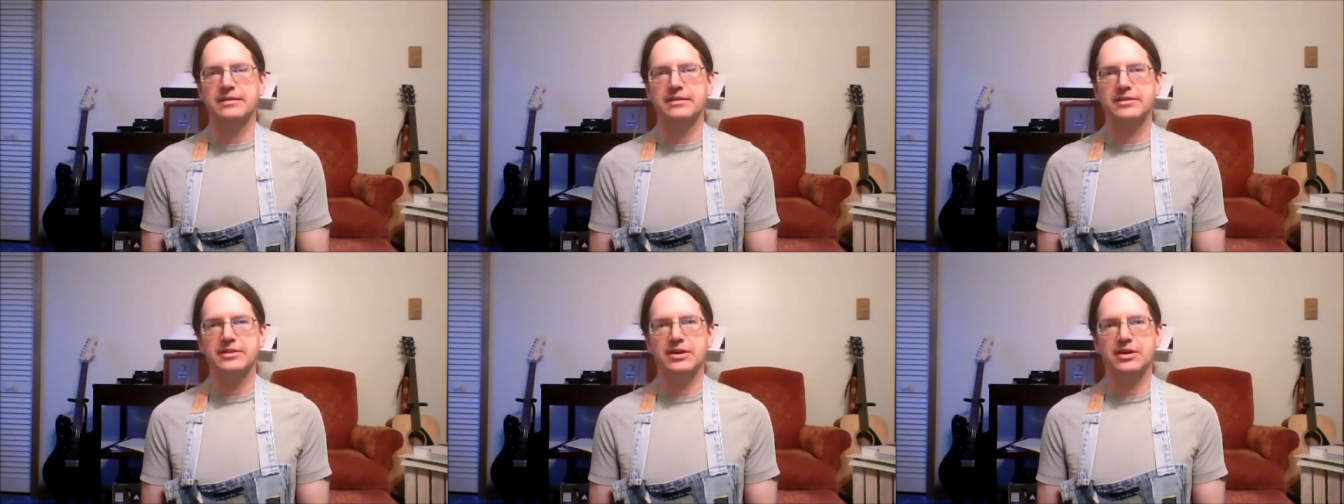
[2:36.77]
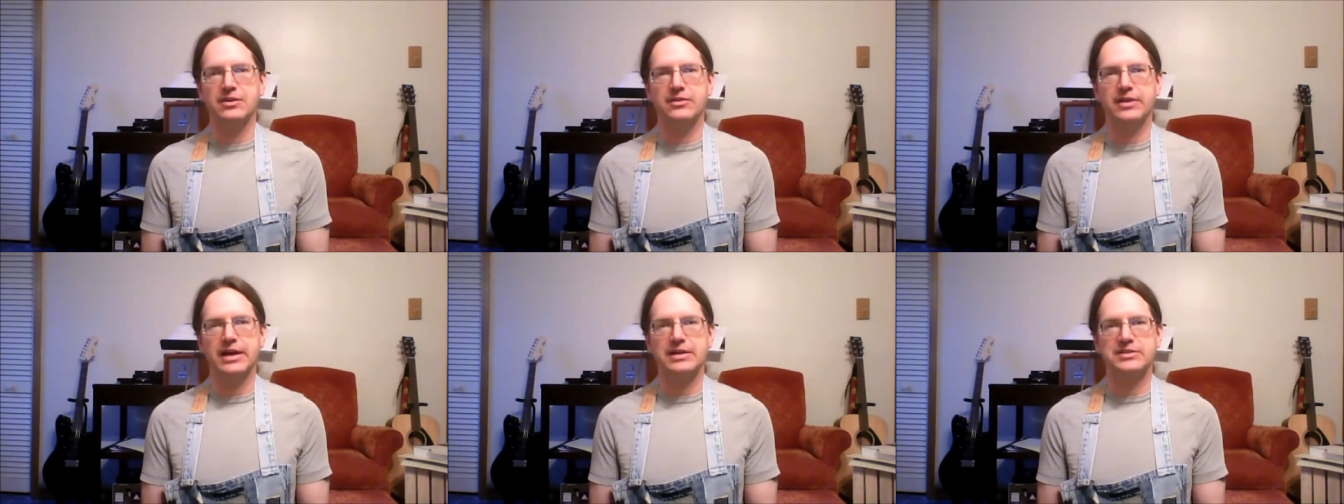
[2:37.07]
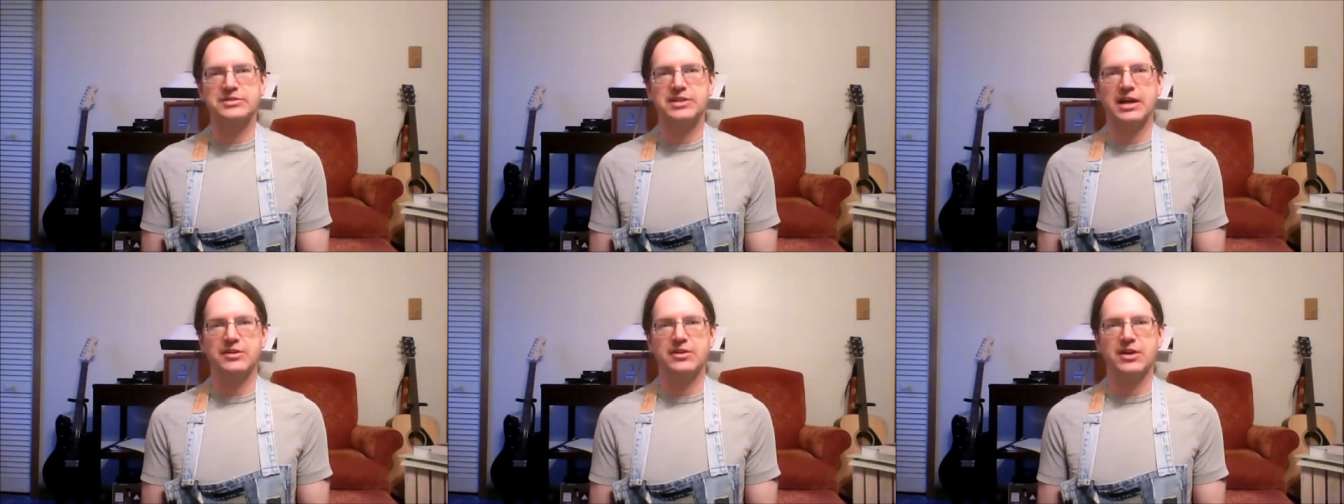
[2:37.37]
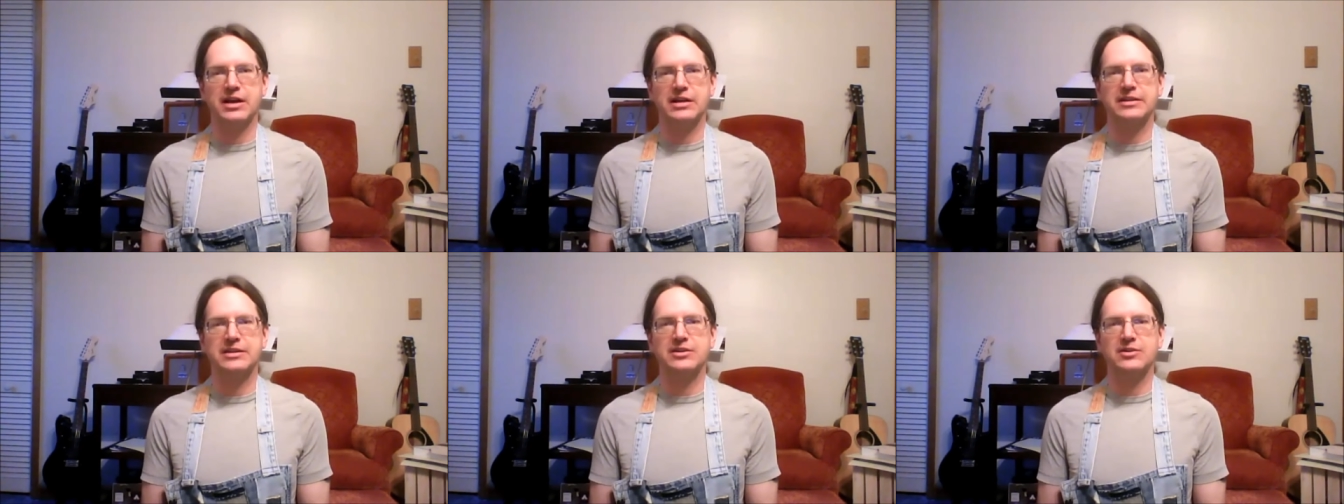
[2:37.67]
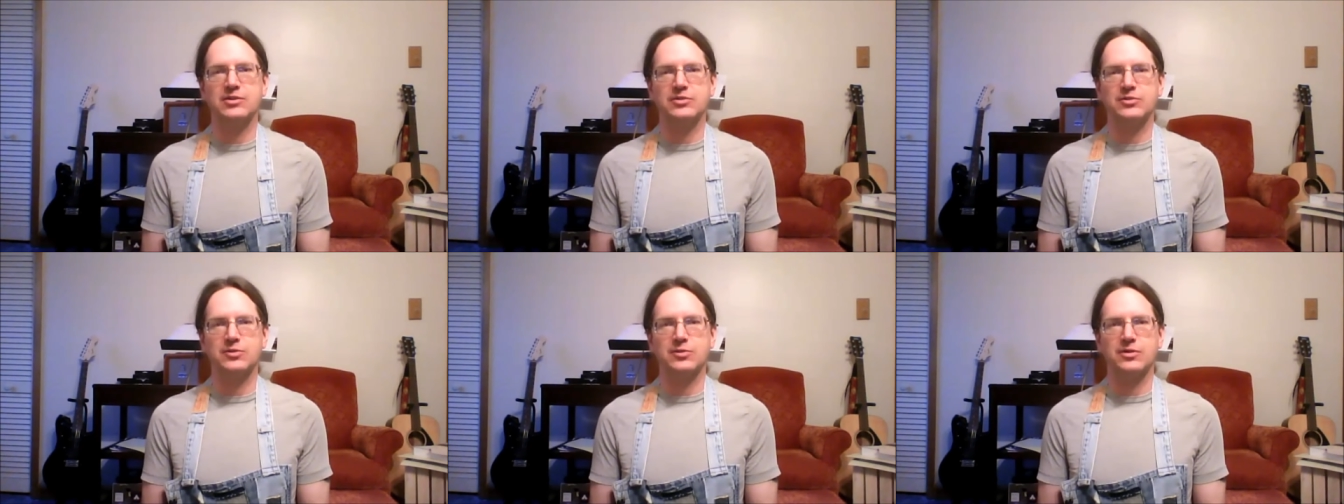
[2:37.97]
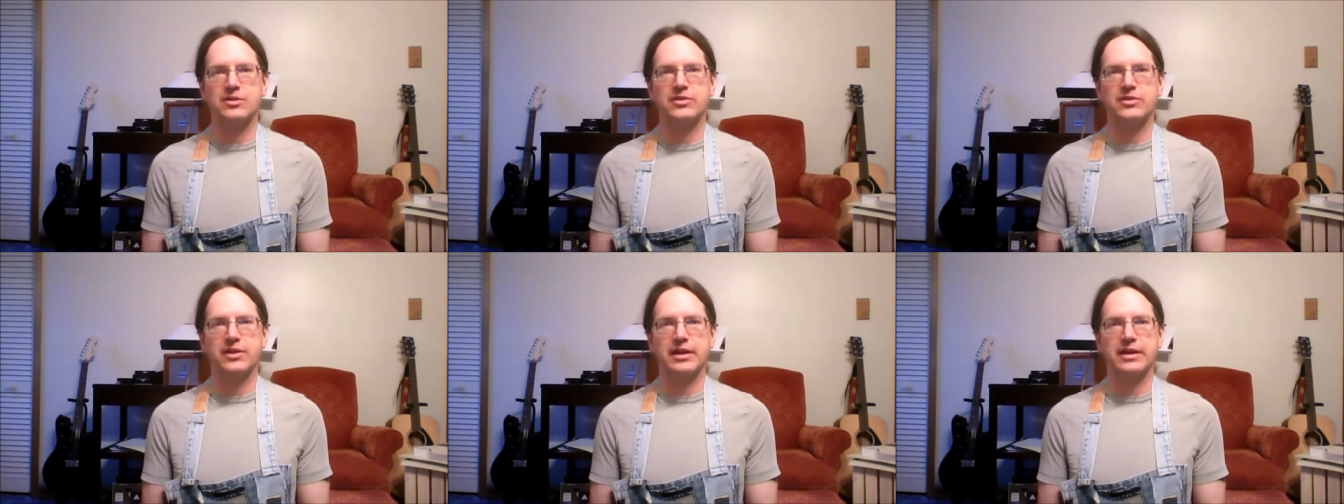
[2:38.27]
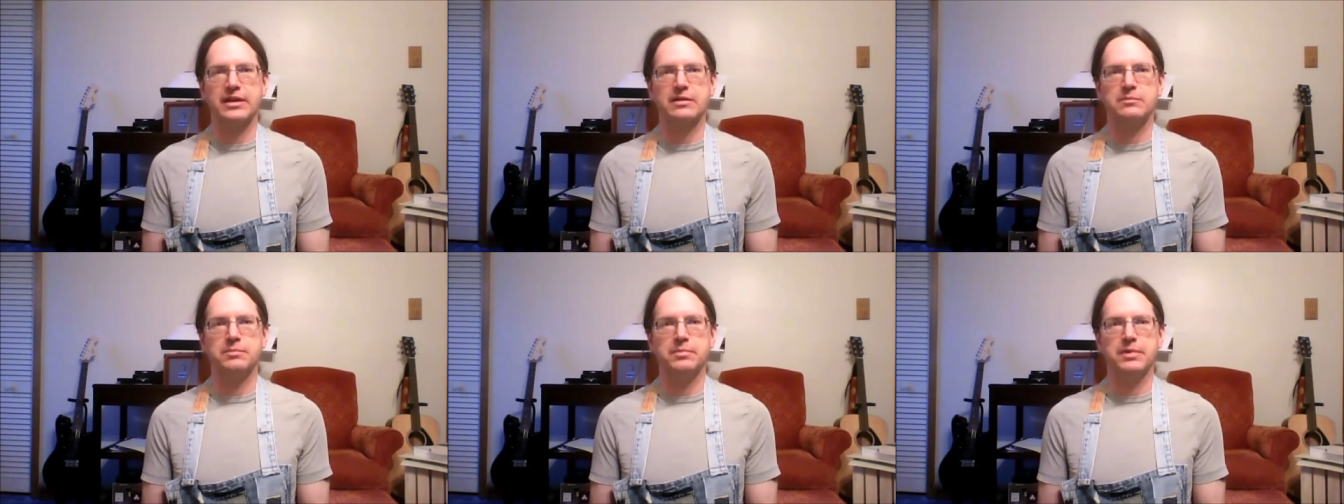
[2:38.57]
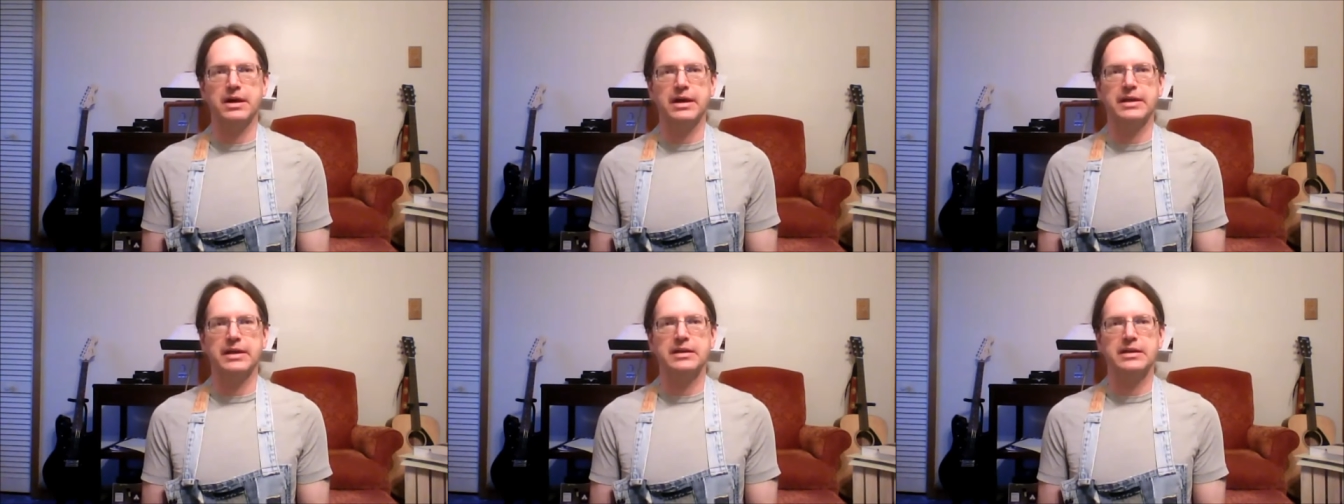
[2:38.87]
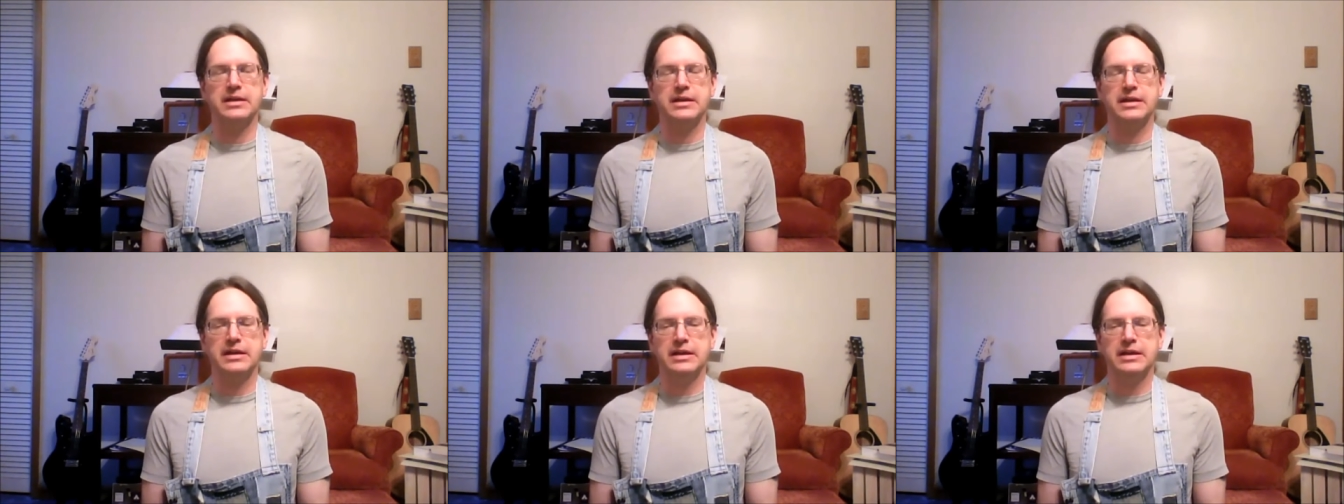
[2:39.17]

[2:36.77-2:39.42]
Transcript: you know, thou shalt not kill sort of thing, but